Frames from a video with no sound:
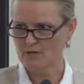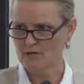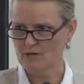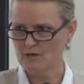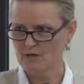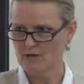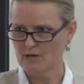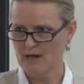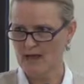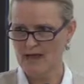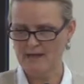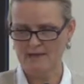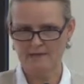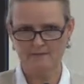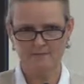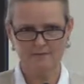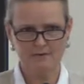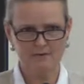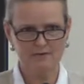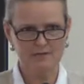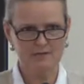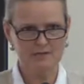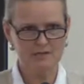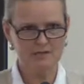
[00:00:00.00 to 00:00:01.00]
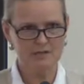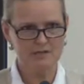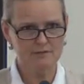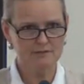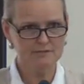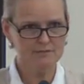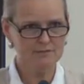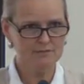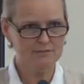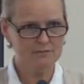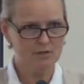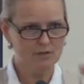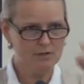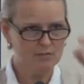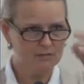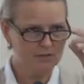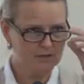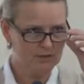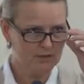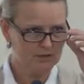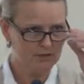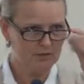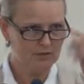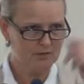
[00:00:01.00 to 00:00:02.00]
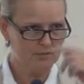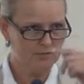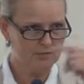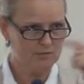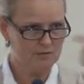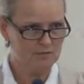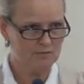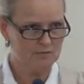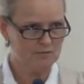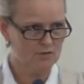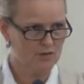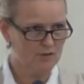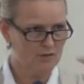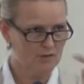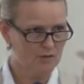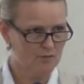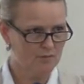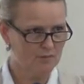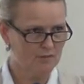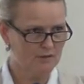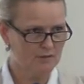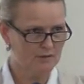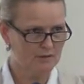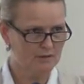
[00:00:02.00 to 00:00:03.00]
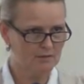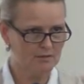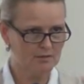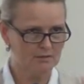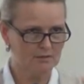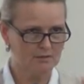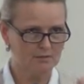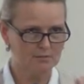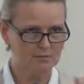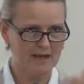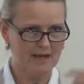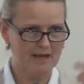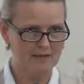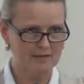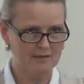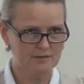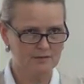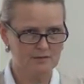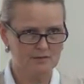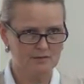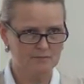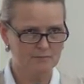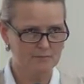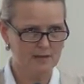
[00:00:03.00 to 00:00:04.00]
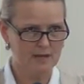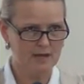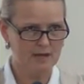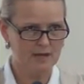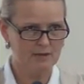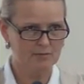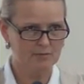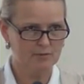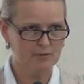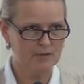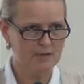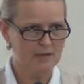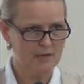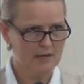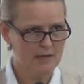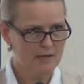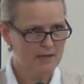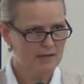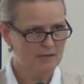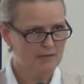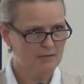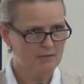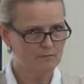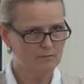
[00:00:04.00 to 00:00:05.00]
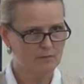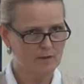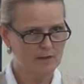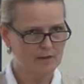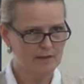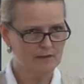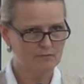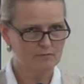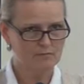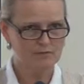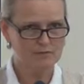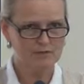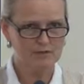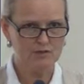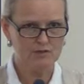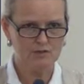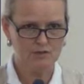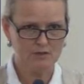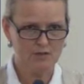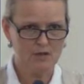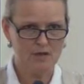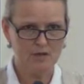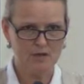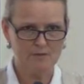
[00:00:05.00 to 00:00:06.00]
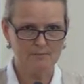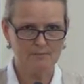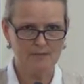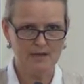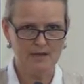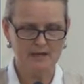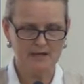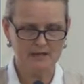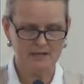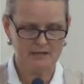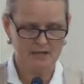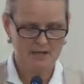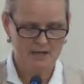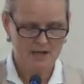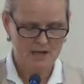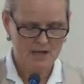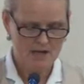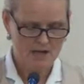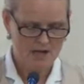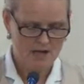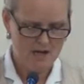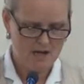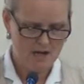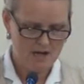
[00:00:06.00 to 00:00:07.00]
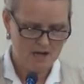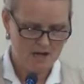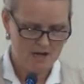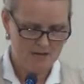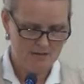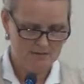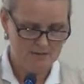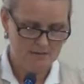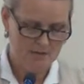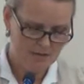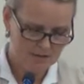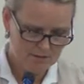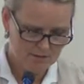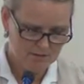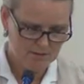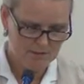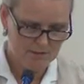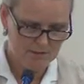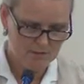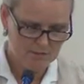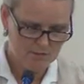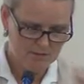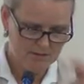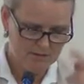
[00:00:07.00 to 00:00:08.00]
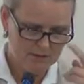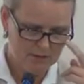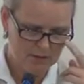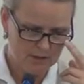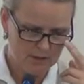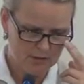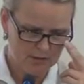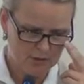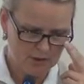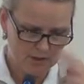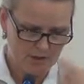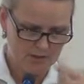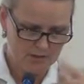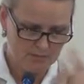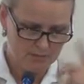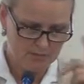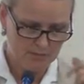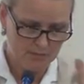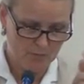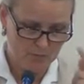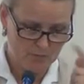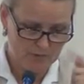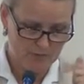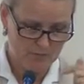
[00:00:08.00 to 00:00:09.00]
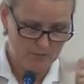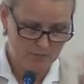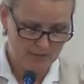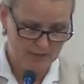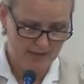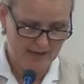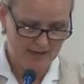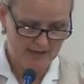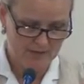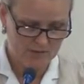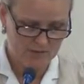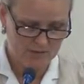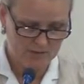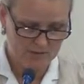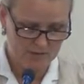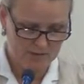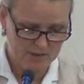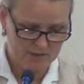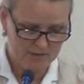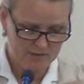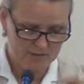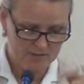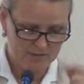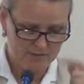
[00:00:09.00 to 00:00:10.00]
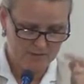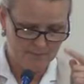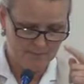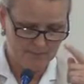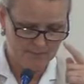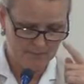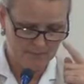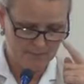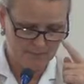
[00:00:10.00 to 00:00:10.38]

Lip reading: we are at a very different moment in terms of geopolitical balance of power and the way in which the compact not only is being negotiated, but what it will actually end up